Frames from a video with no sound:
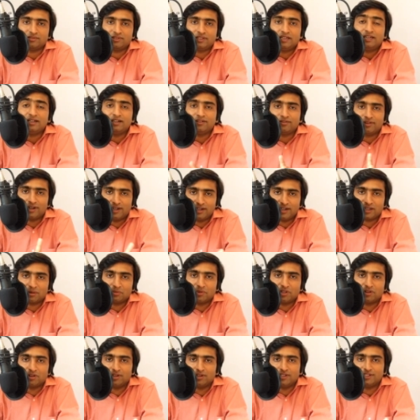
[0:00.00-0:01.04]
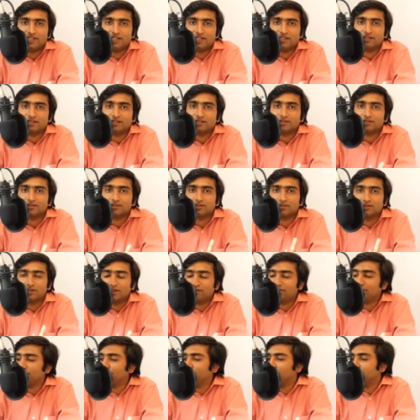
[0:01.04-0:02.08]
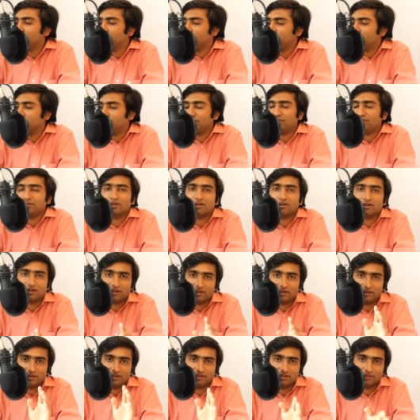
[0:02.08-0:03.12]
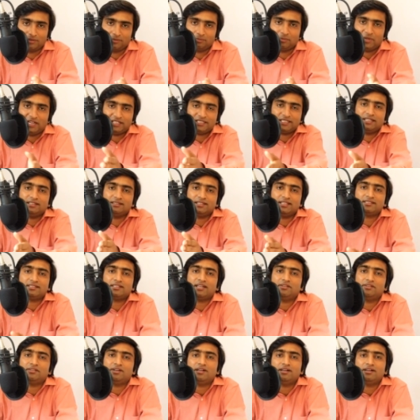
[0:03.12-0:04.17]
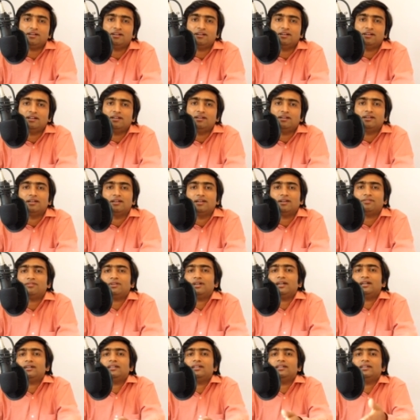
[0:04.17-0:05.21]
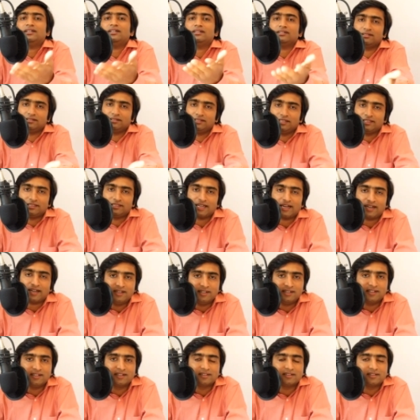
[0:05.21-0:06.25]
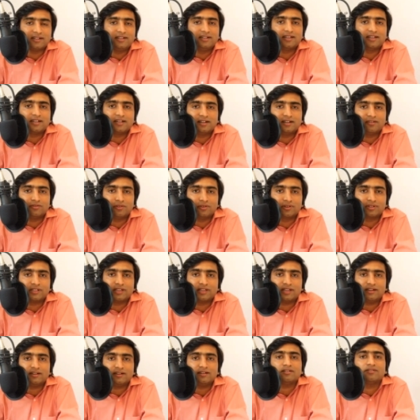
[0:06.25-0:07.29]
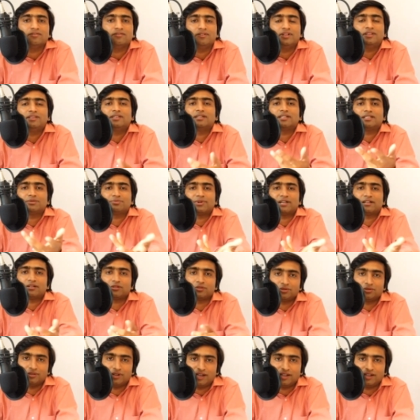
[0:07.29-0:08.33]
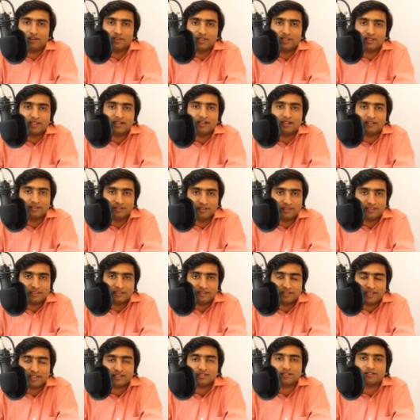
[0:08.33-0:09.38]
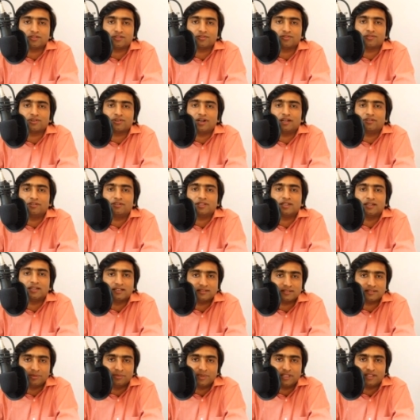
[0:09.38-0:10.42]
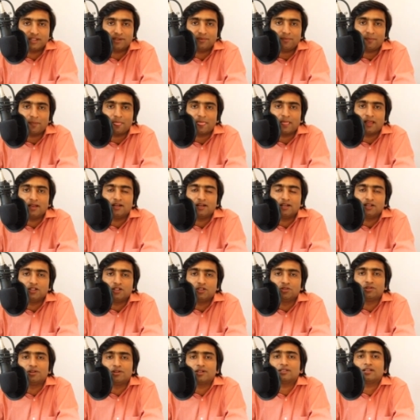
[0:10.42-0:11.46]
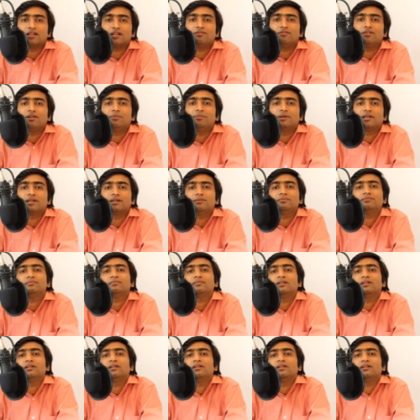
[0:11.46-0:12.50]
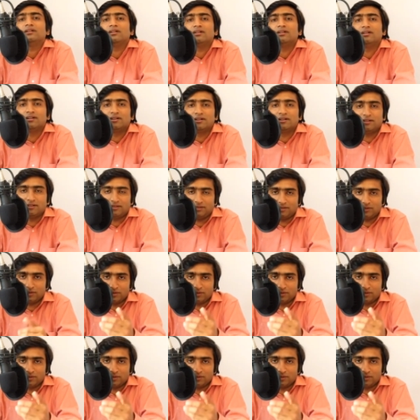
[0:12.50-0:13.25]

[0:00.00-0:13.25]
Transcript: in different terminology. So if you if you are passing this level, definitely the second year, third year, and fourth year, with respect to Ayurveda and this text of Ayurveda, that is Samhita, you yourself will become uh,